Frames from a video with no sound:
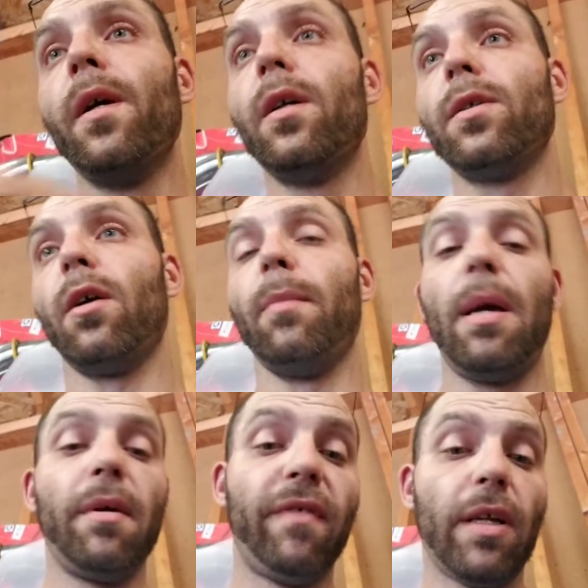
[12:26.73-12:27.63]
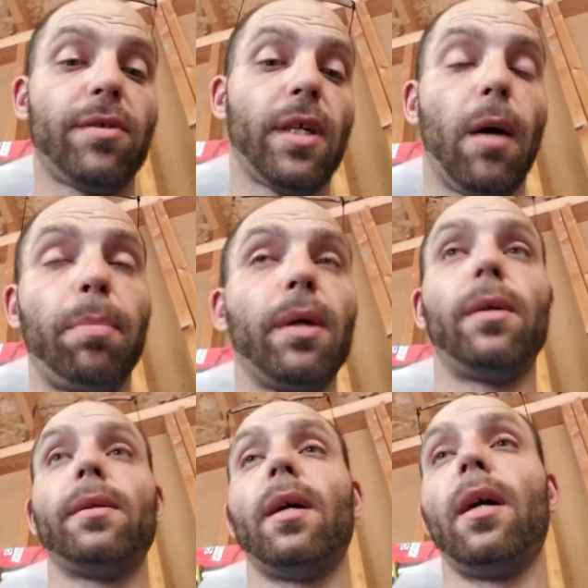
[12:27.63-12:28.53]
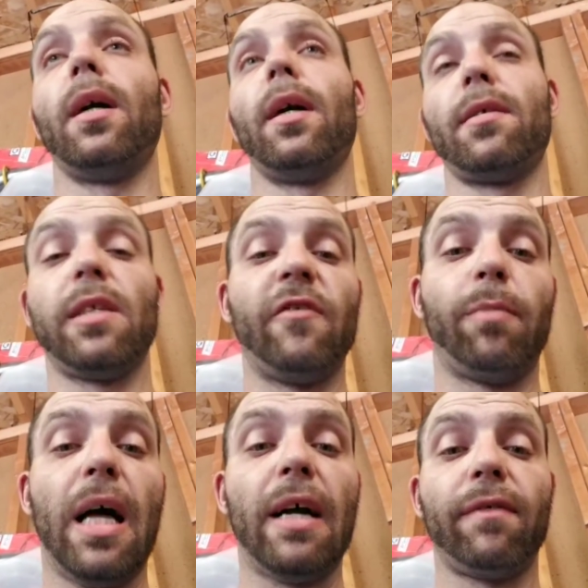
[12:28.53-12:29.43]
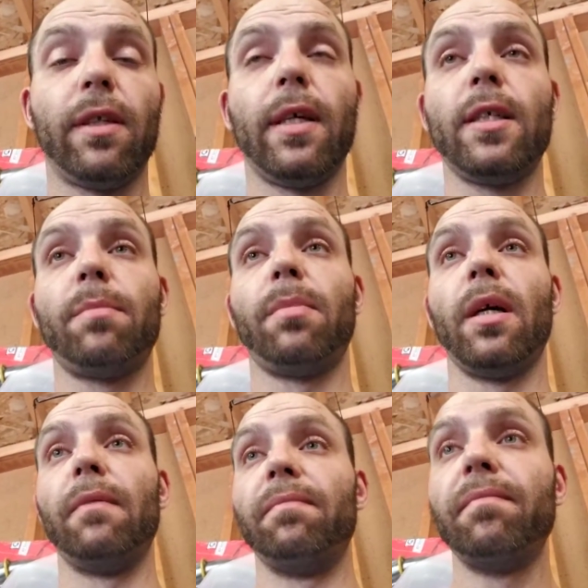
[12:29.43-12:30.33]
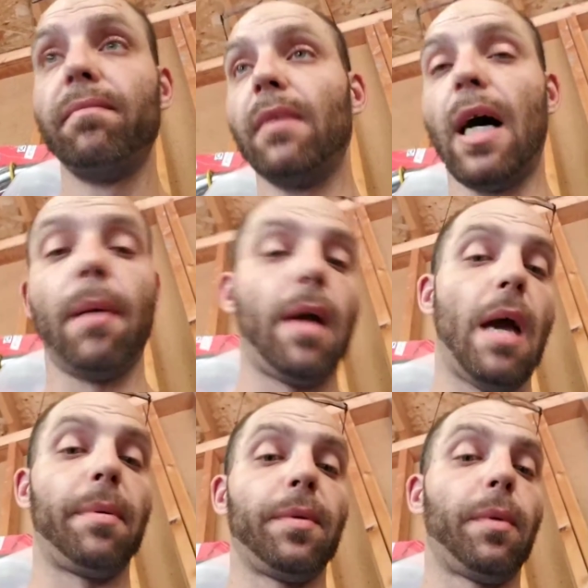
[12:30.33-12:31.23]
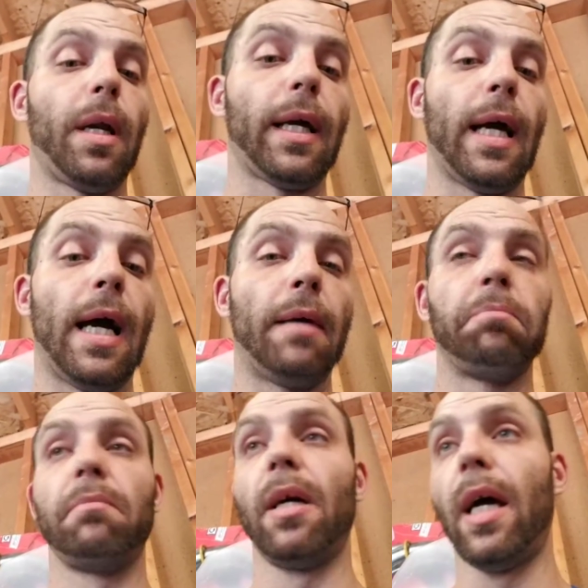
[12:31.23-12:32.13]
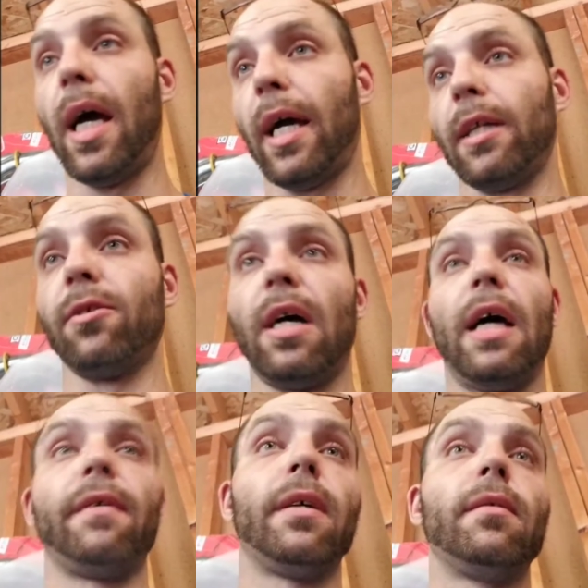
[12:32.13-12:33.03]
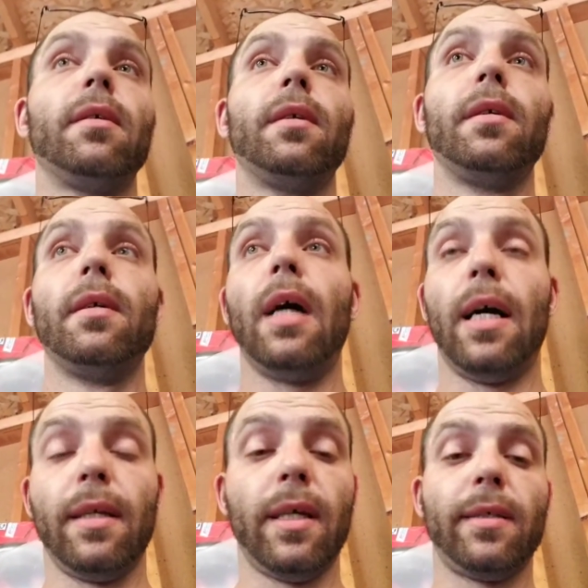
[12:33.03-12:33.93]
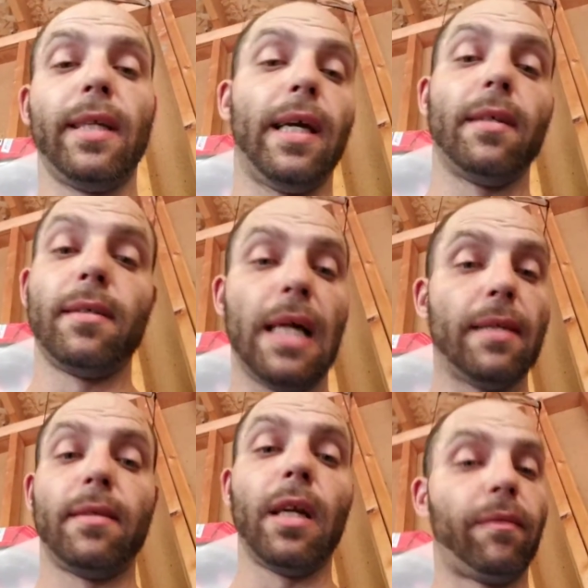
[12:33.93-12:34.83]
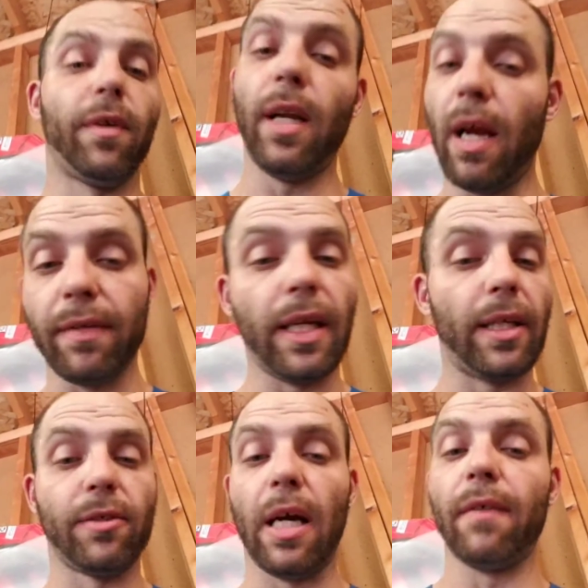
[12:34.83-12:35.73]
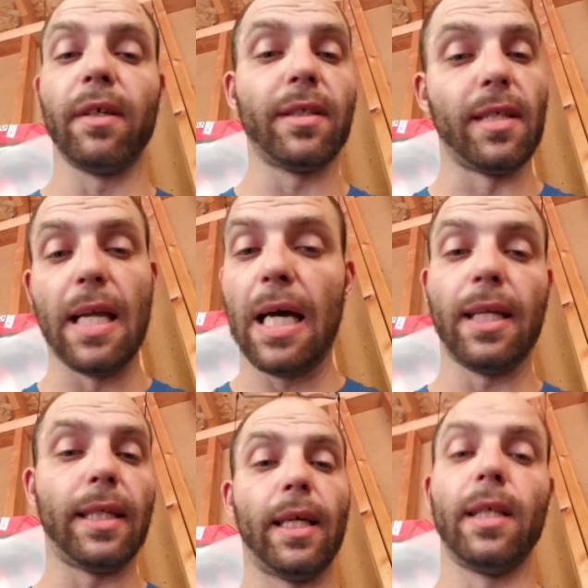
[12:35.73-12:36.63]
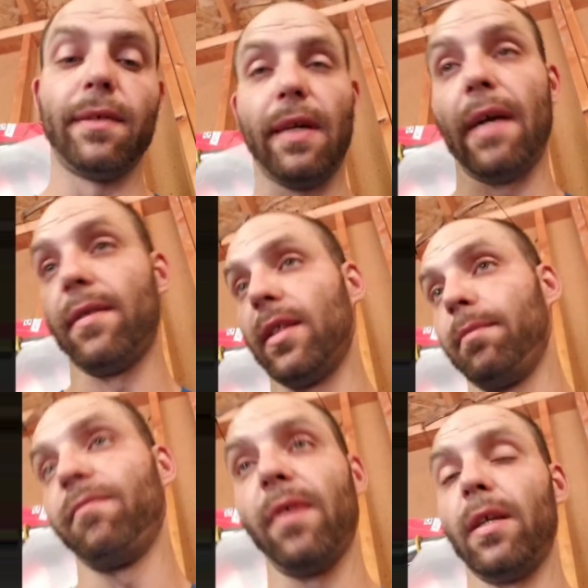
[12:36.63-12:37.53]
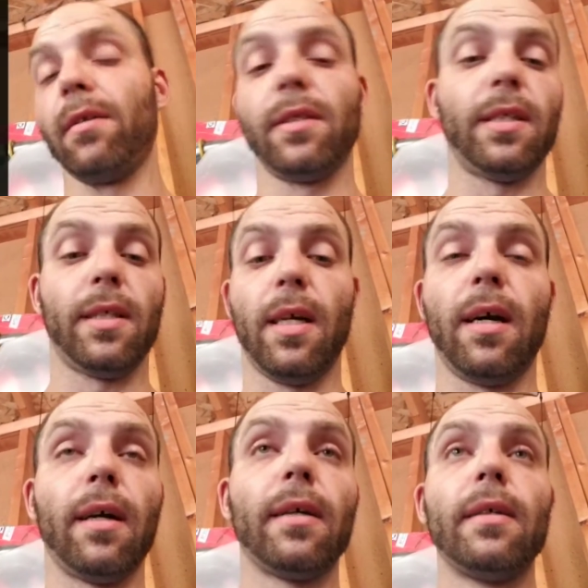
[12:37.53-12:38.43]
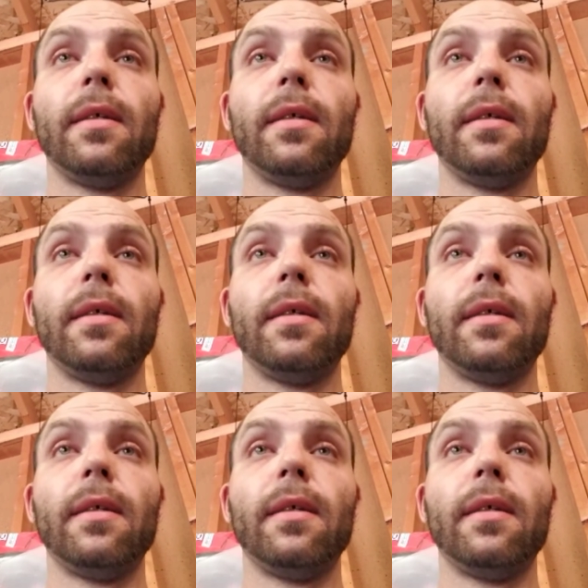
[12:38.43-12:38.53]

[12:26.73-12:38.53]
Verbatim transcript: so maybe eventually I'll build a sleeve block for this, but I'm happy with what I got. I can drive it on nice days. It's not set up for an everyday driver. It's not a daily. You guys seen videos of this car,